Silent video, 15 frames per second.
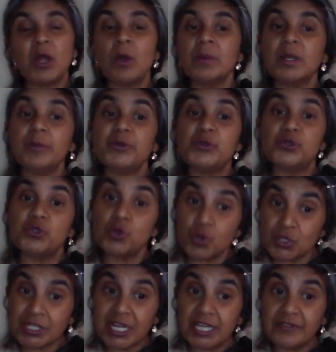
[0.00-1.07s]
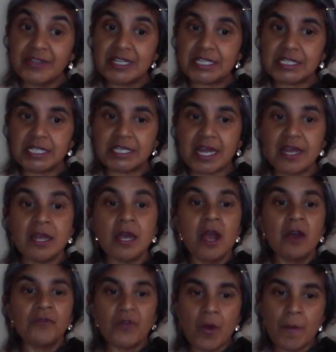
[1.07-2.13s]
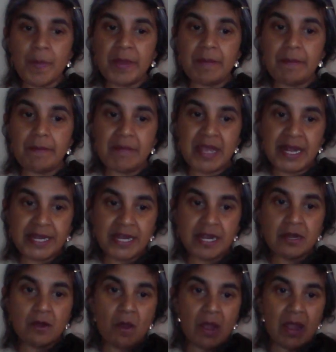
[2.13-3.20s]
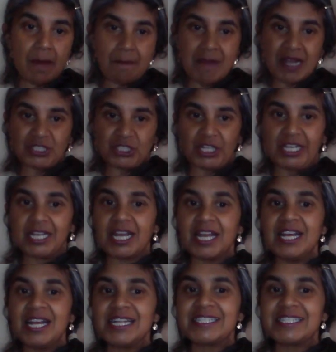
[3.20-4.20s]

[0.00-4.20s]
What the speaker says: and I'm going to be doing your daily readings today from the Midnight Magic